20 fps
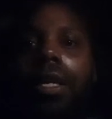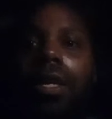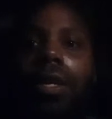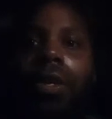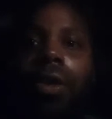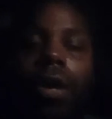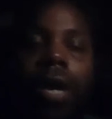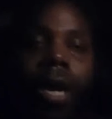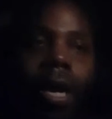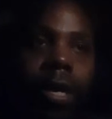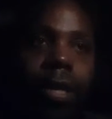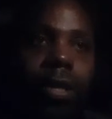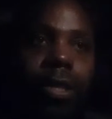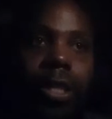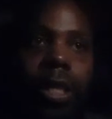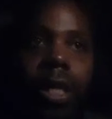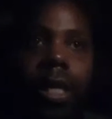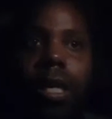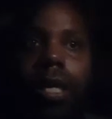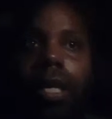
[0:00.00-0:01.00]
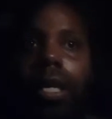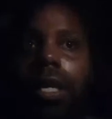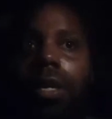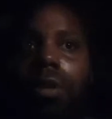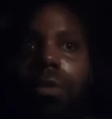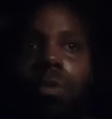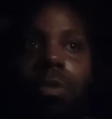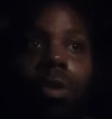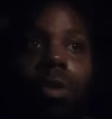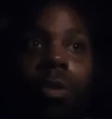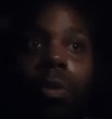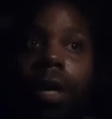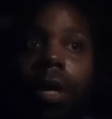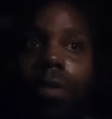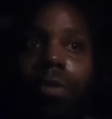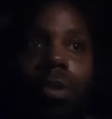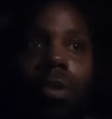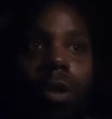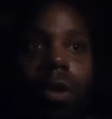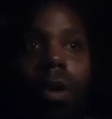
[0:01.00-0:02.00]
your energy, whatever
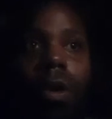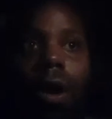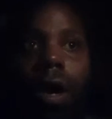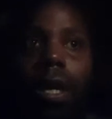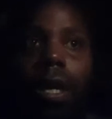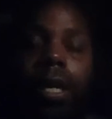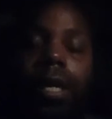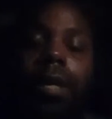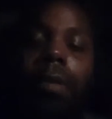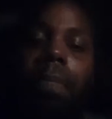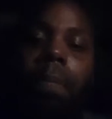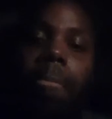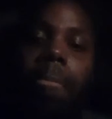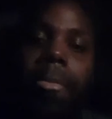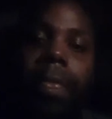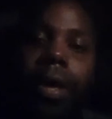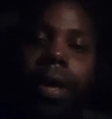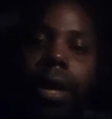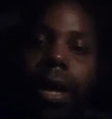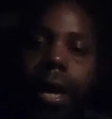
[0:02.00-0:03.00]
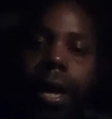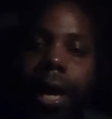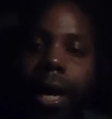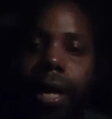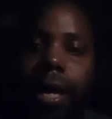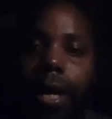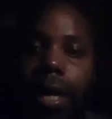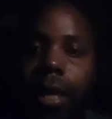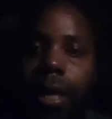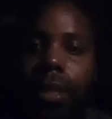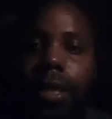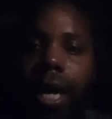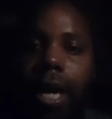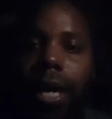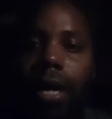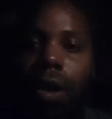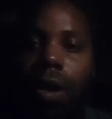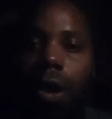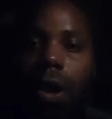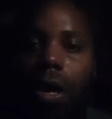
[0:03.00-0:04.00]
you want to call it. It is
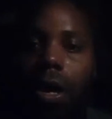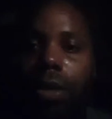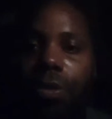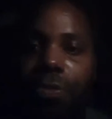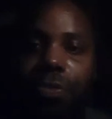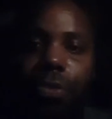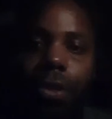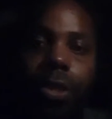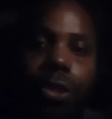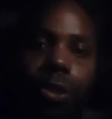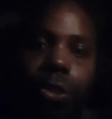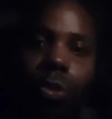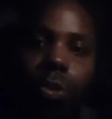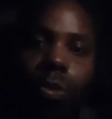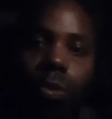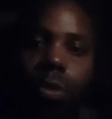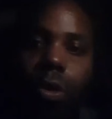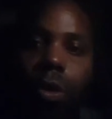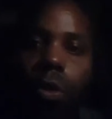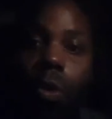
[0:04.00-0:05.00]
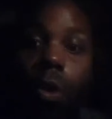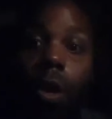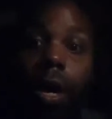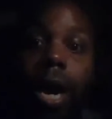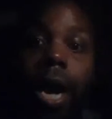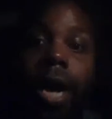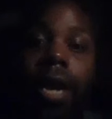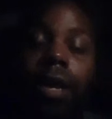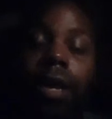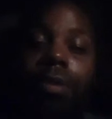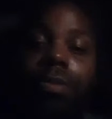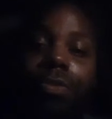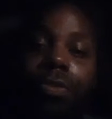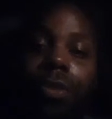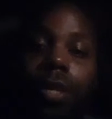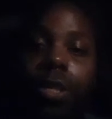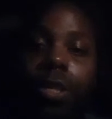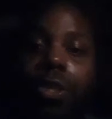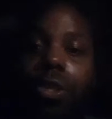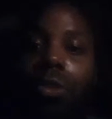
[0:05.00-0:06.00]
a artificial or a
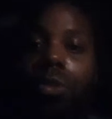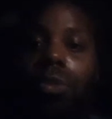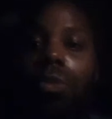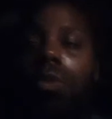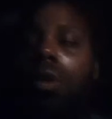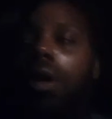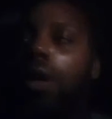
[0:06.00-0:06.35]
official,